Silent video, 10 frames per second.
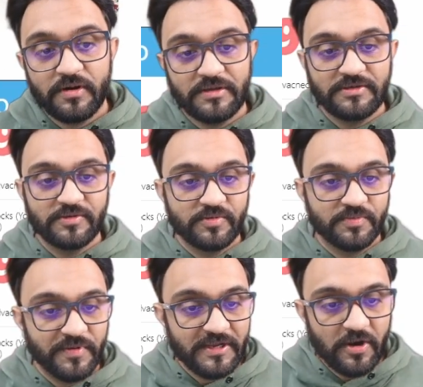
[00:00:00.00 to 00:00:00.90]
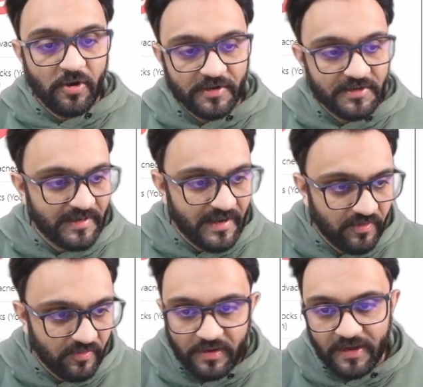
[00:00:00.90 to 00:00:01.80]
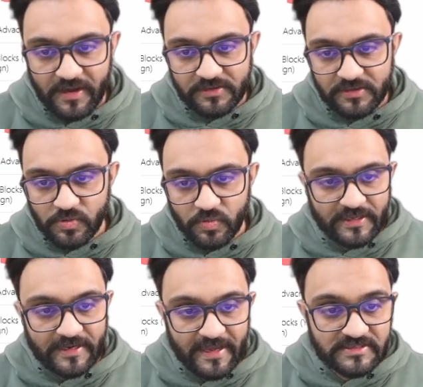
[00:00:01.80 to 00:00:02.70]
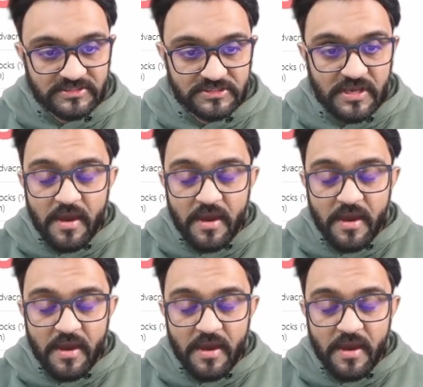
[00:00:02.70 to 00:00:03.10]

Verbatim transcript: you pre-order now and you will get access